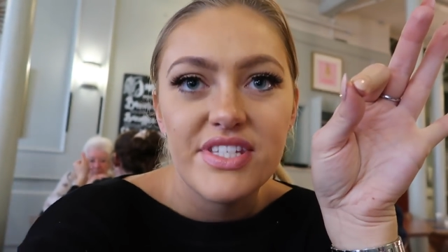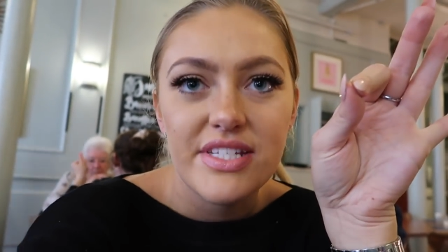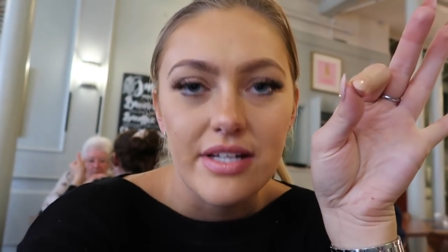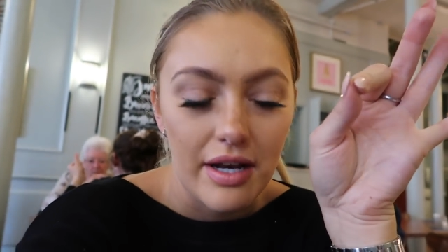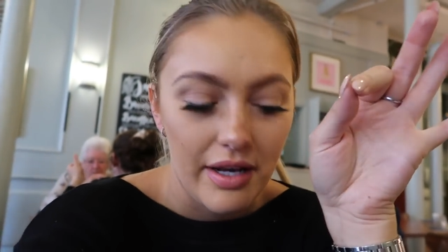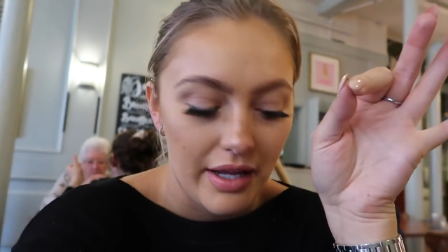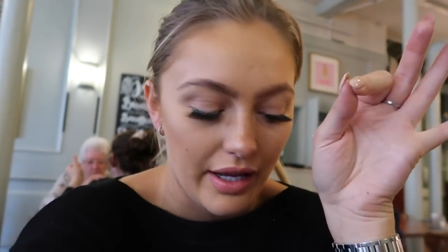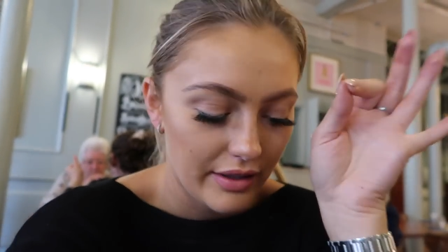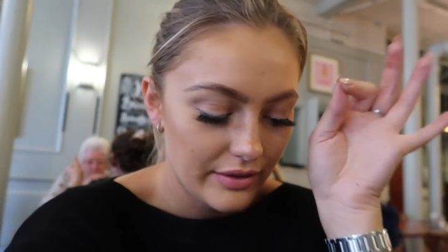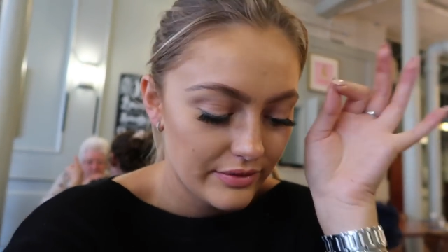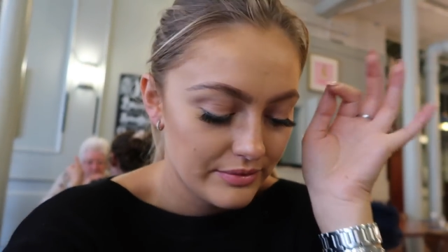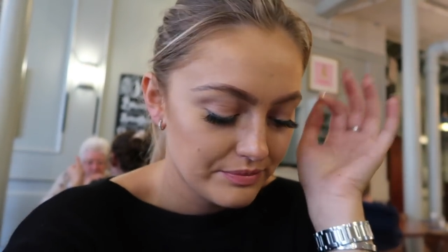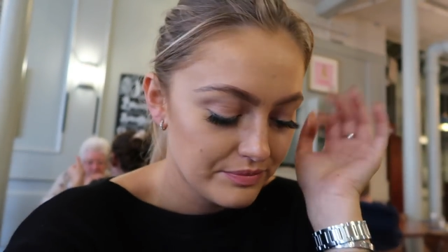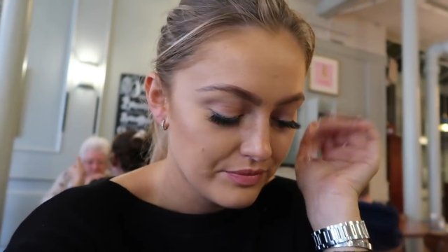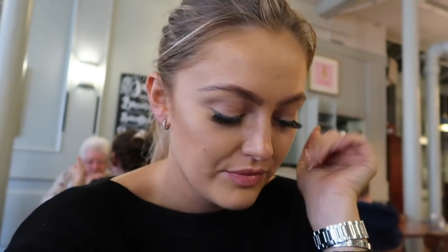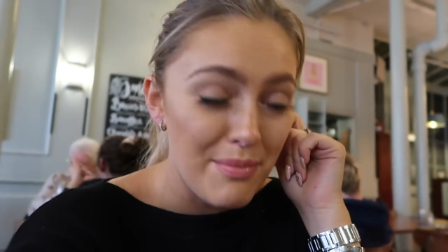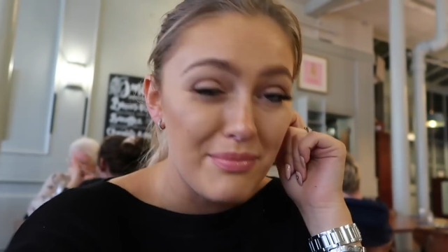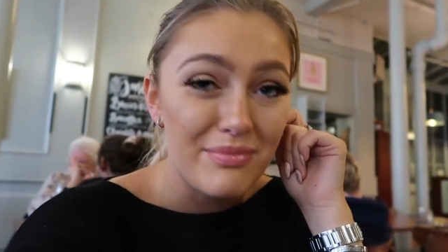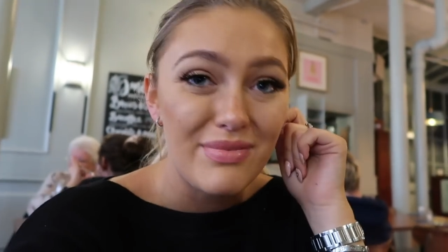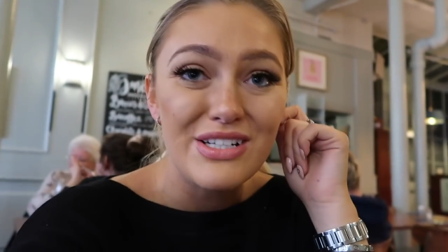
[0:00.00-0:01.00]
stunning. I
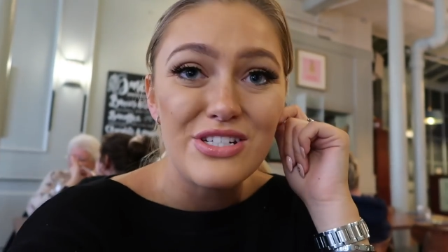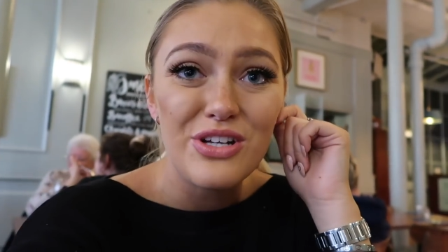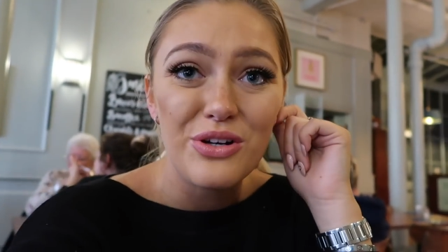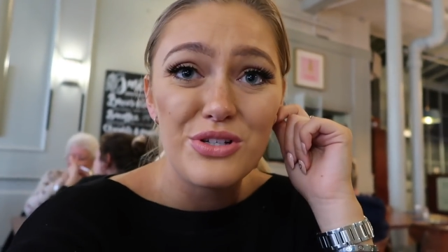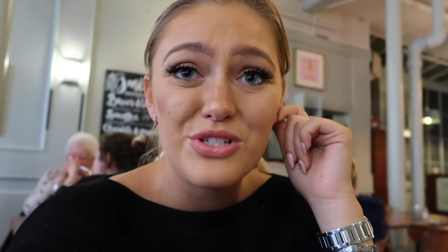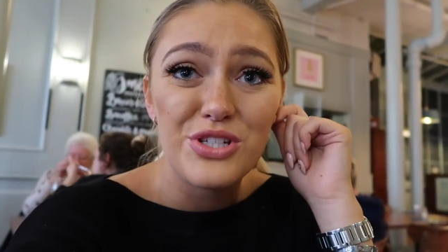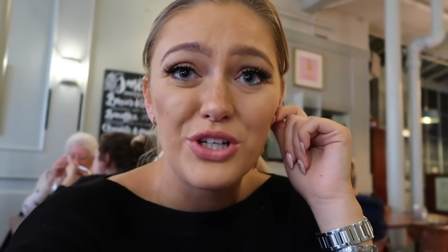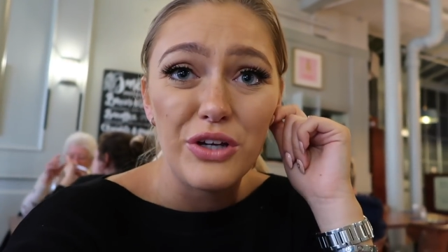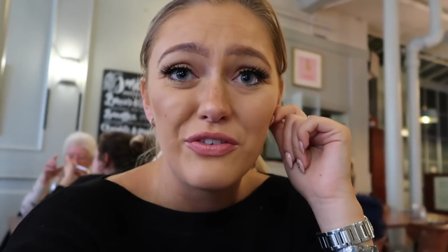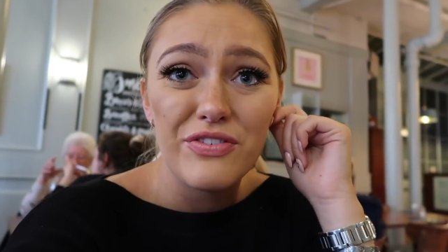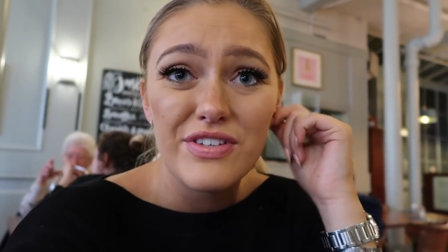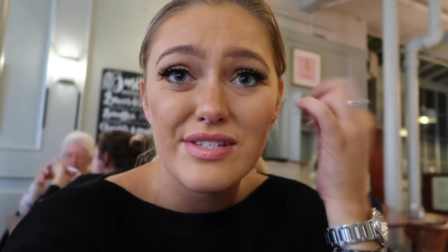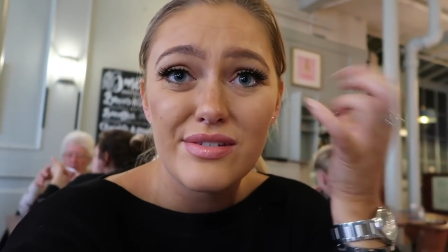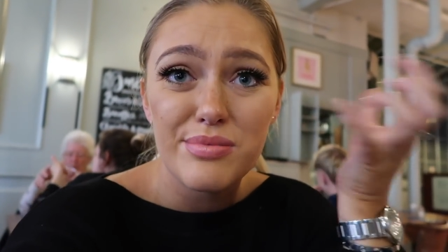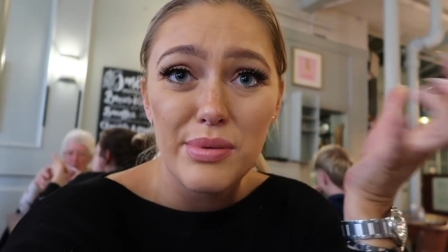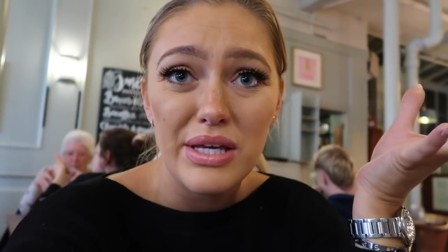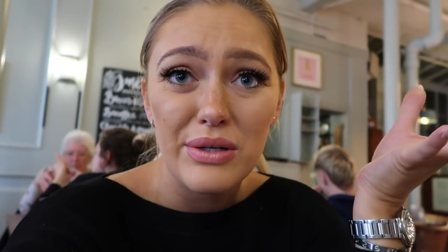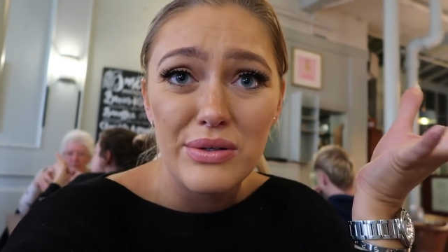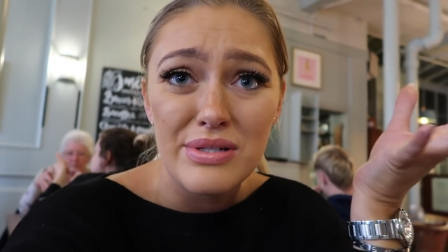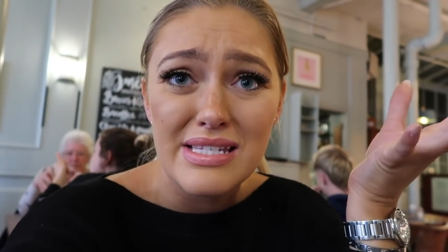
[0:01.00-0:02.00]
don't know if it's going to be
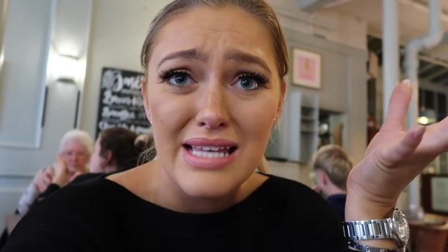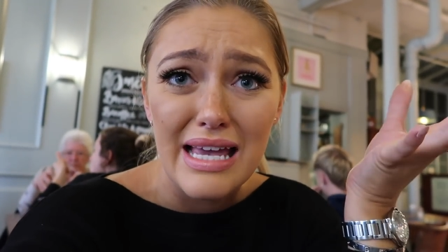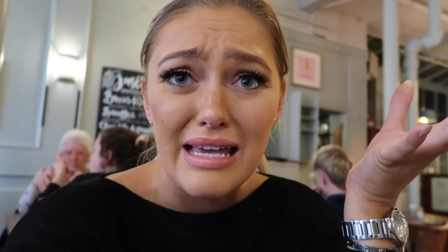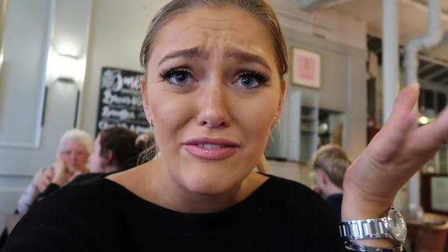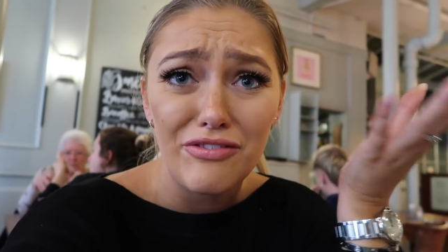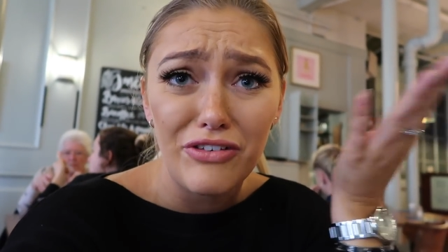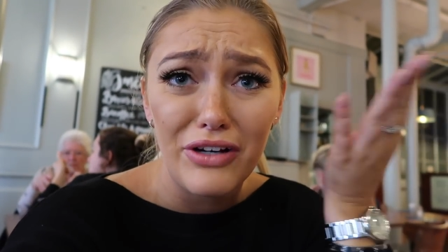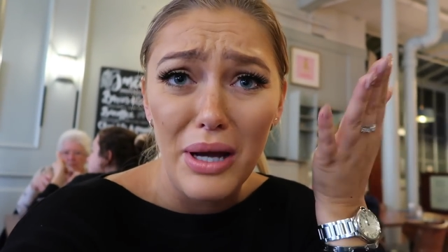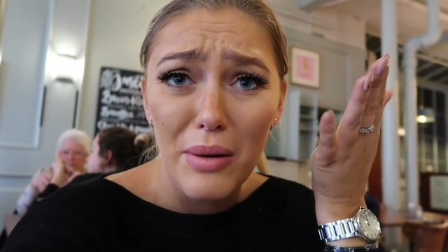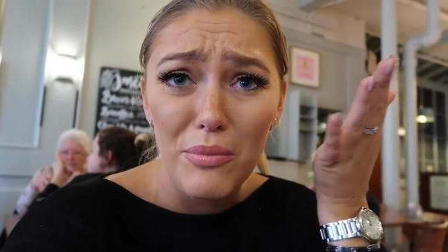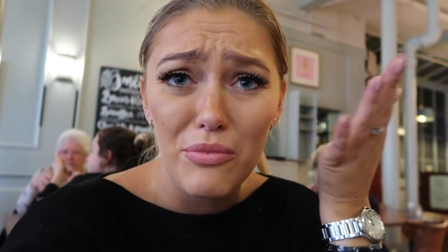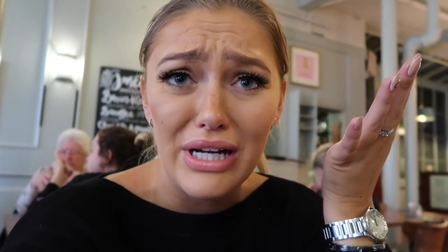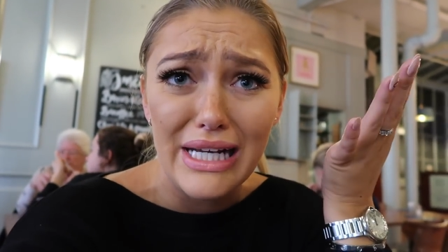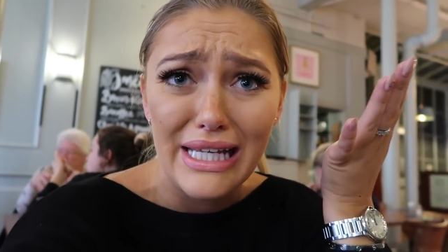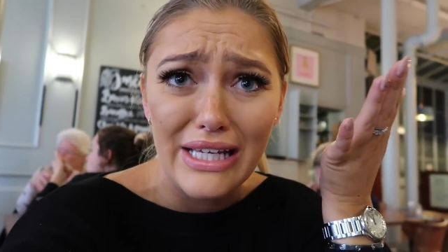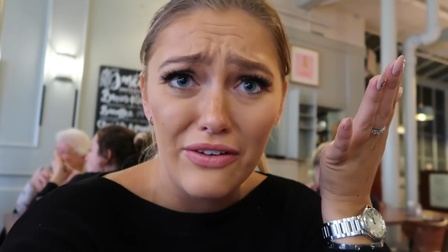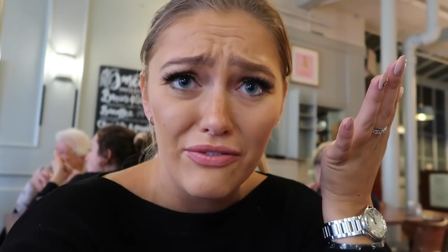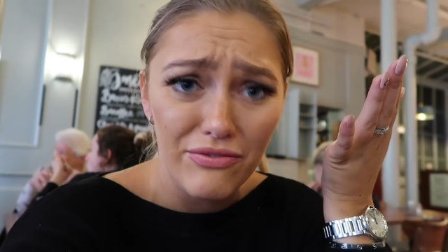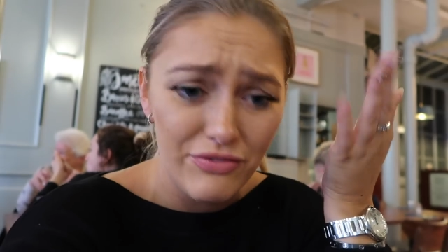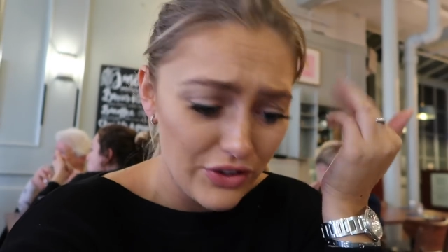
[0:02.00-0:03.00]
sweet or savoury, I'm
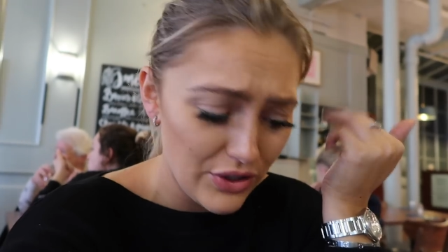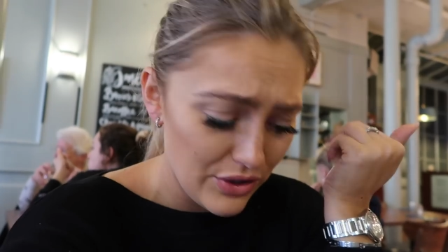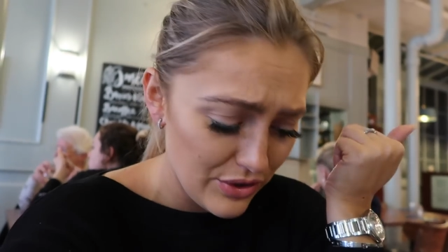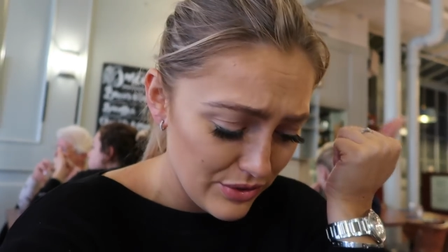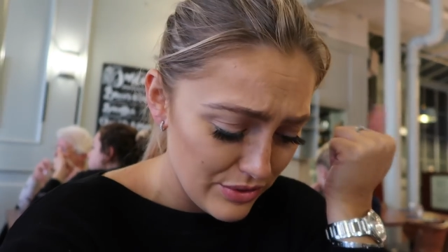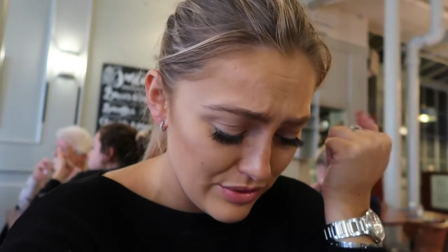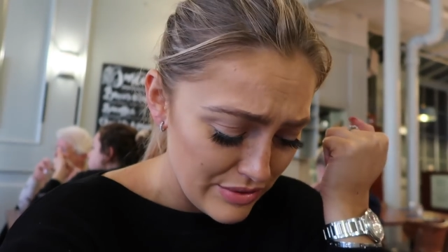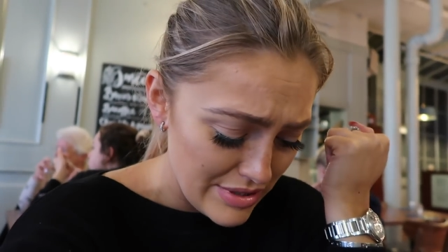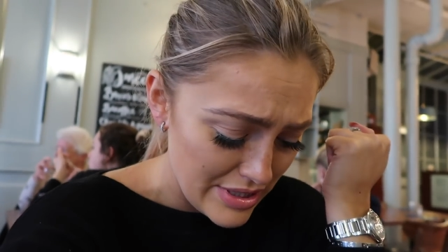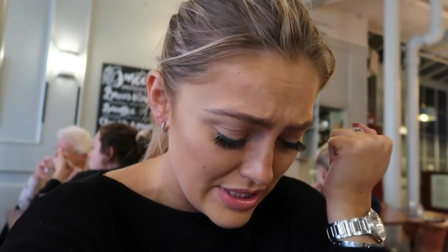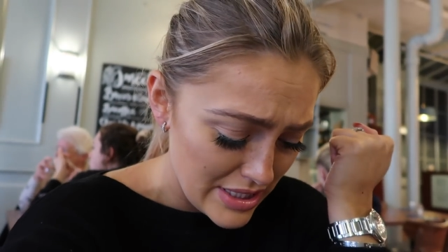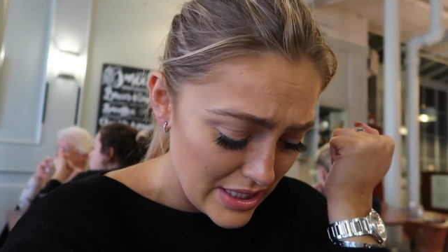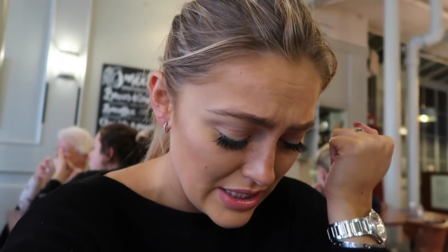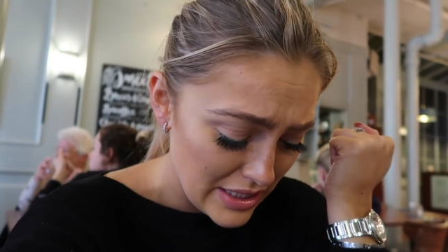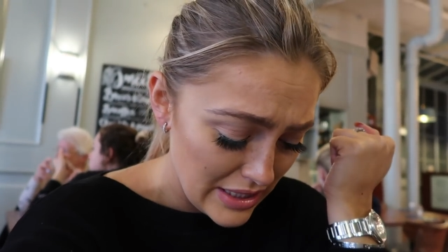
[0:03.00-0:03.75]
really confused.